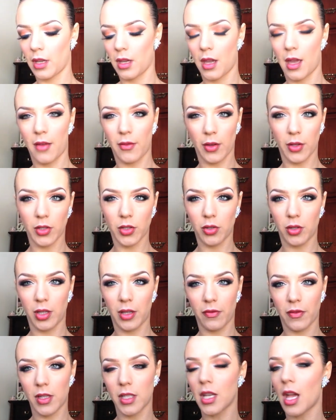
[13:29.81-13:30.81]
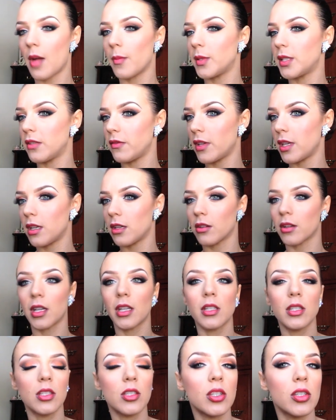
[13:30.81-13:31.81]
I've got 2 different types of
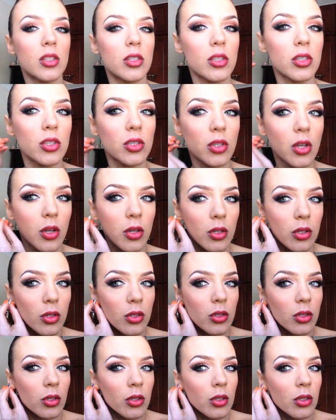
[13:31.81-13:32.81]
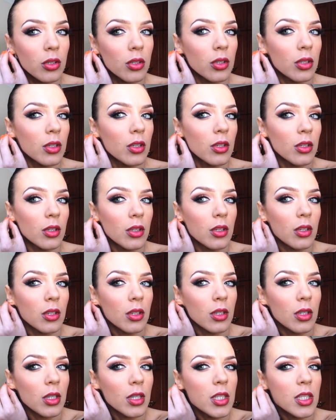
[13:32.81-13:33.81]
earrings just to show you
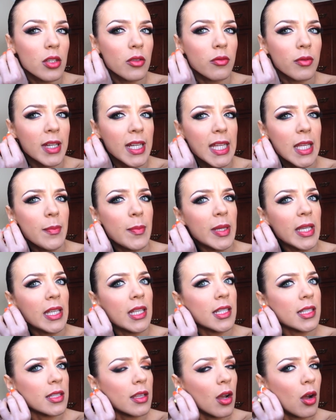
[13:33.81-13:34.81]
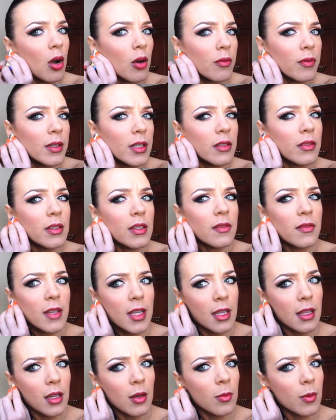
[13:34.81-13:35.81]
to really be yourself. And if you
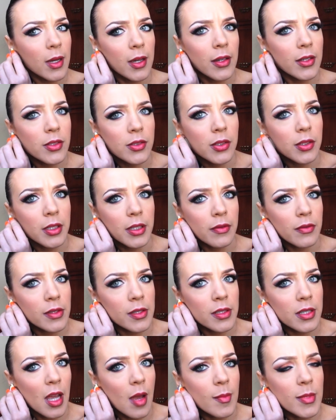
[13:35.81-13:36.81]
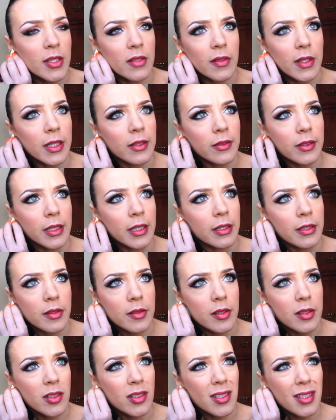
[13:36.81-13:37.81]
feel like wearing 2 different types of earrings,
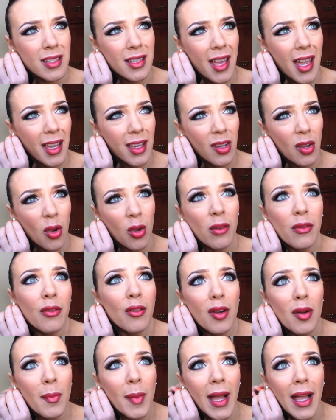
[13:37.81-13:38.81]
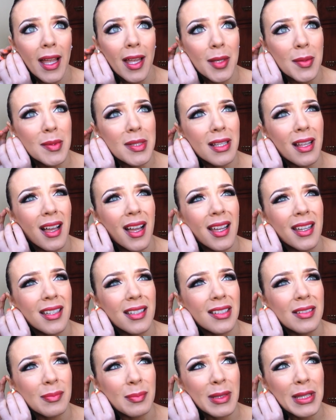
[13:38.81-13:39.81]
then just like go for it, babes. Like,
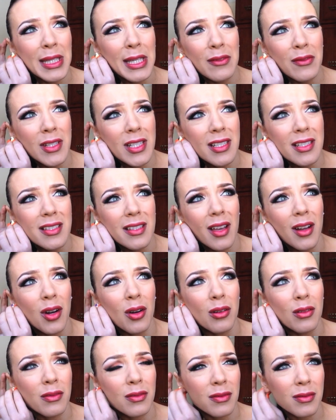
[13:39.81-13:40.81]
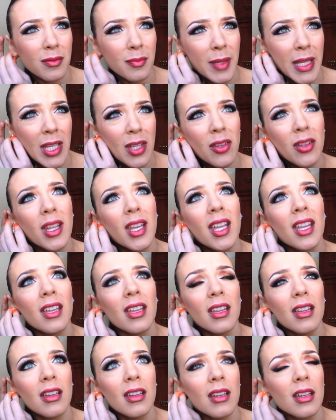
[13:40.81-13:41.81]
believe in yourself. Be
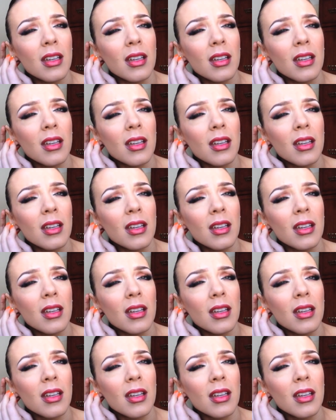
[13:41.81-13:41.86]
unique.